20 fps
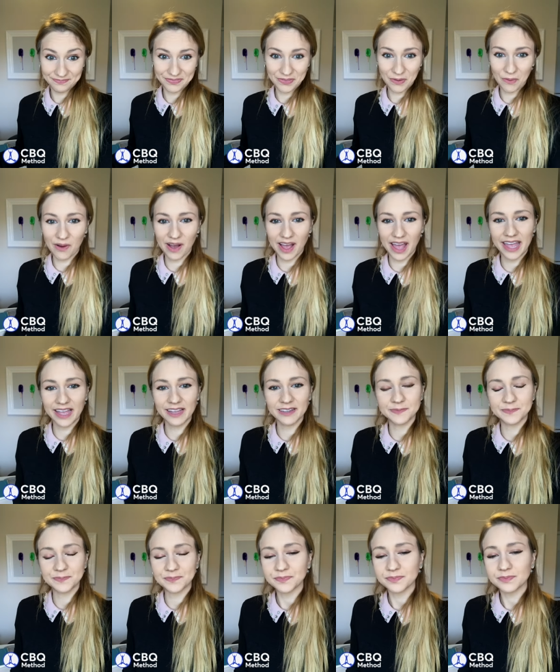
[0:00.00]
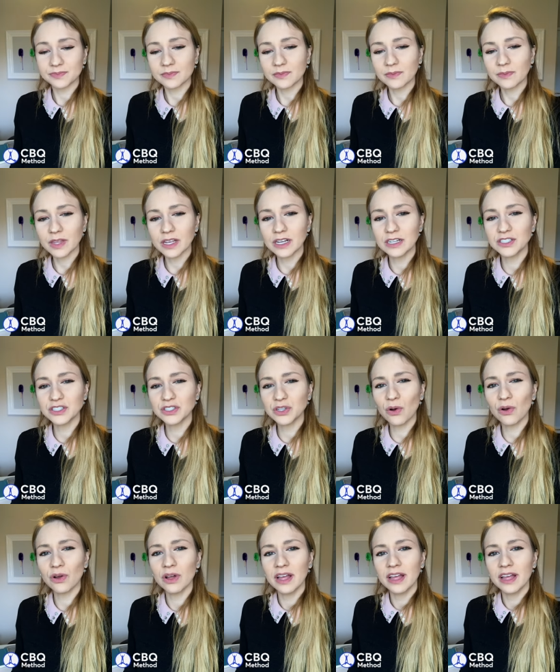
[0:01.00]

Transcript: Okay? So,